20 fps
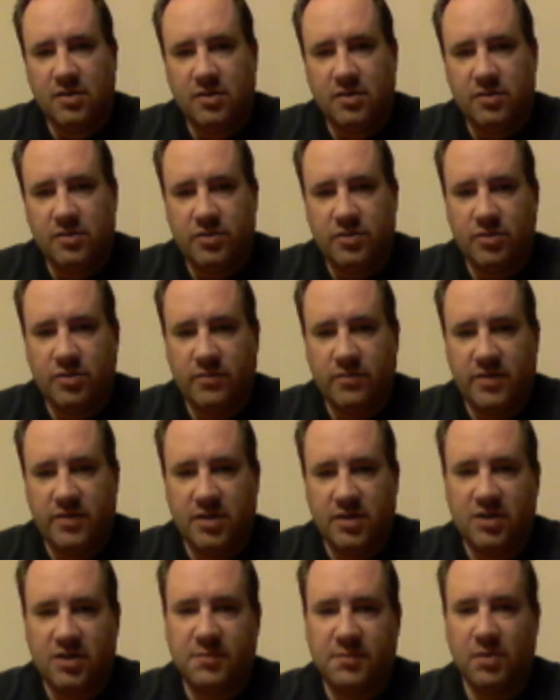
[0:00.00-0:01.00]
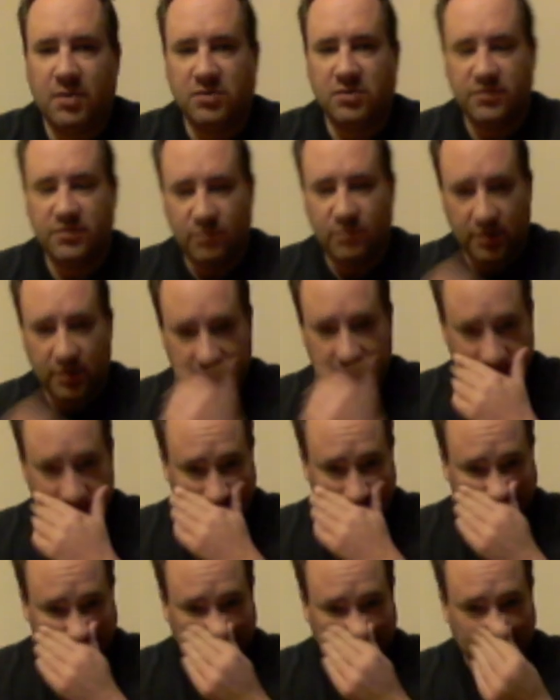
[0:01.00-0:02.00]
2 of the explosive ones.
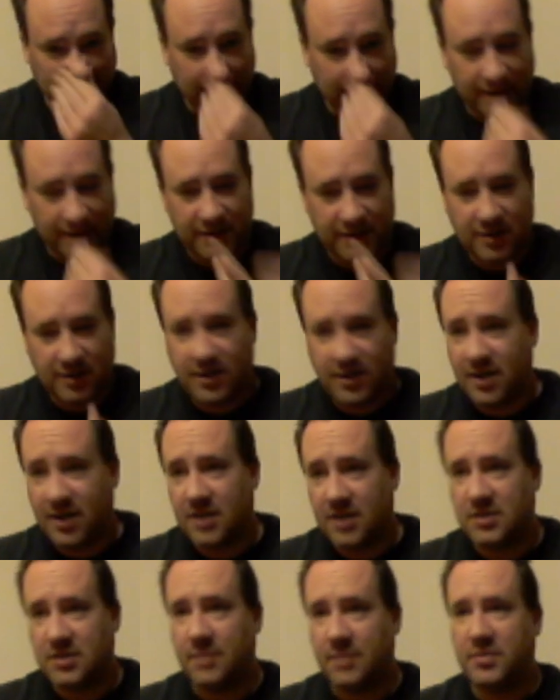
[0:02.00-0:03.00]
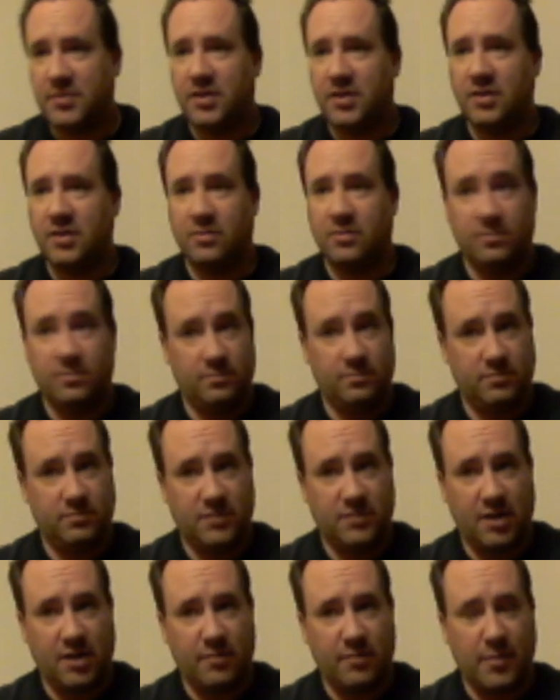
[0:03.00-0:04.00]
And again, that's up to you.
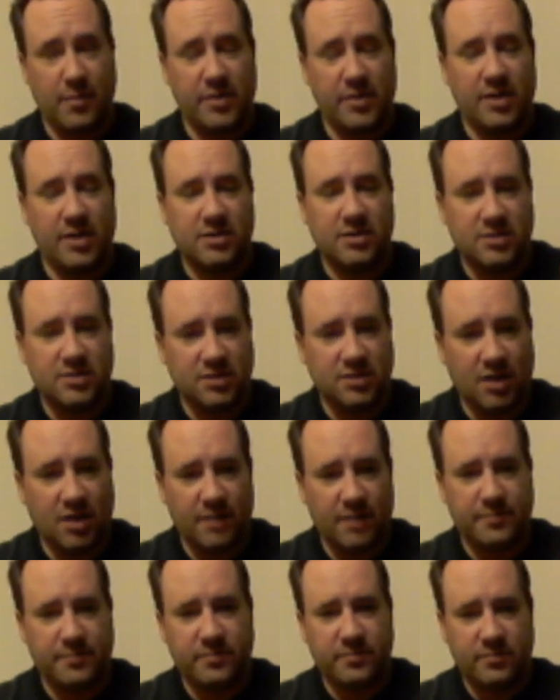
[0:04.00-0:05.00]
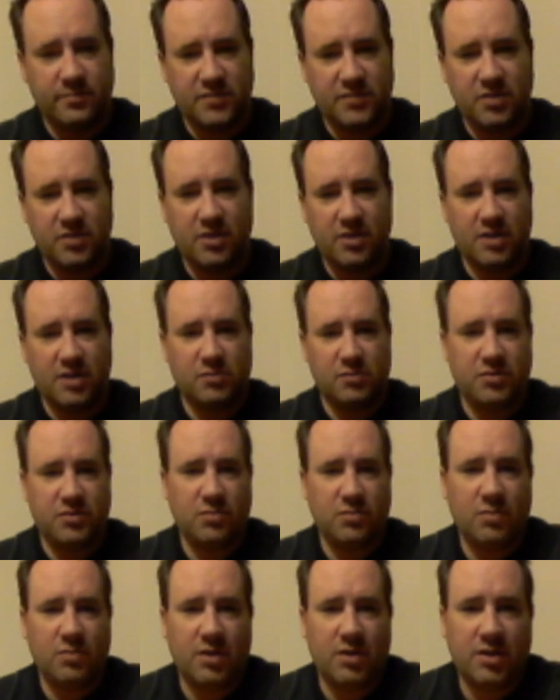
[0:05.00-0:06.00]
Got to remember that this is up to you guys what
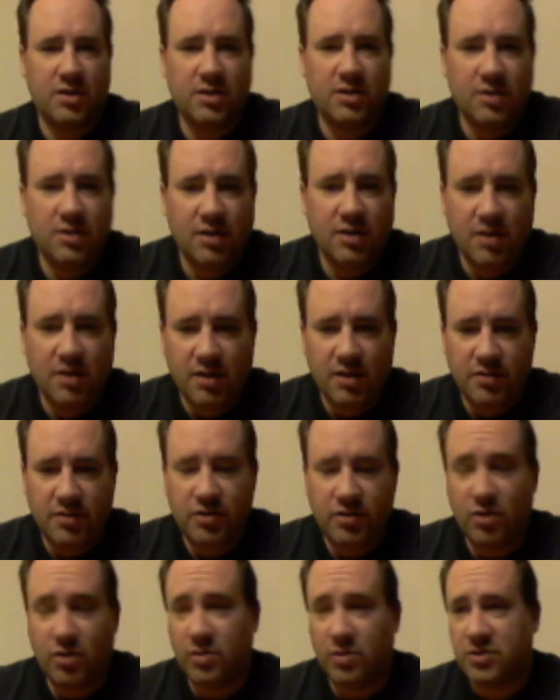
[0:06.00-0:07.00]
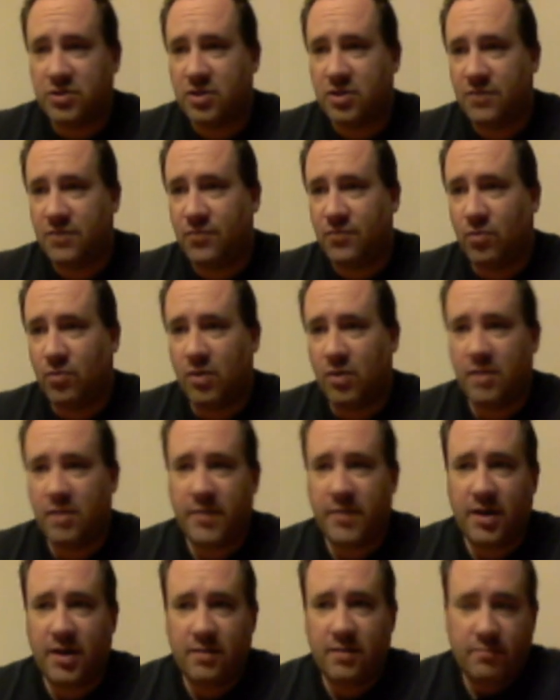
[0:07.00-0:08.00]
you want to do. What's good for one
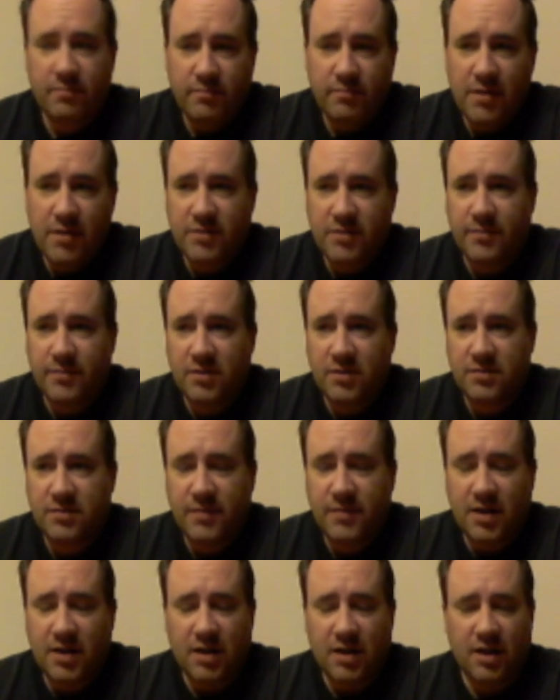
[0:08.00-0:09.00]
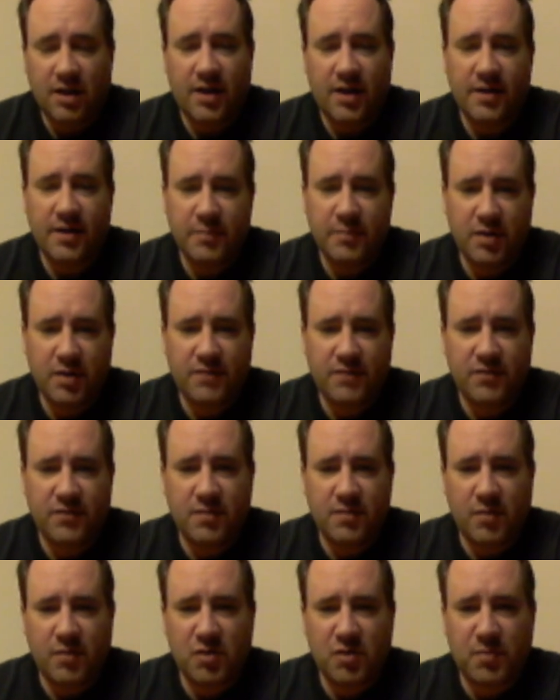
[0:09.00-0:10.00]
may someone else may not like, but for
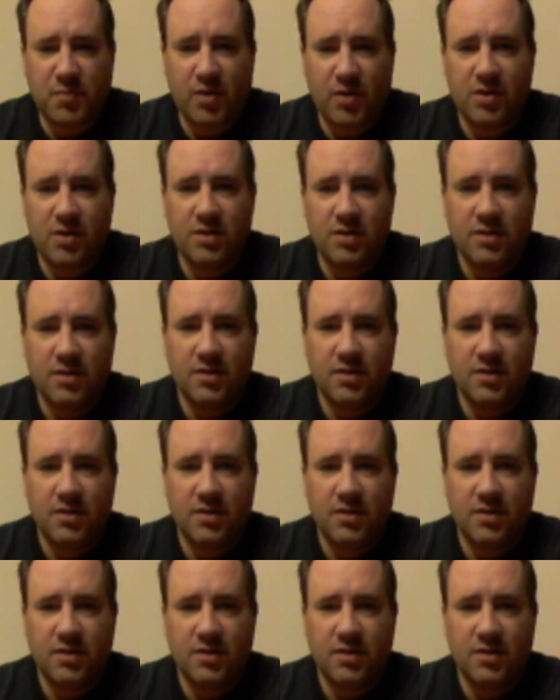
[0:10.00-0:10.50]
the most part,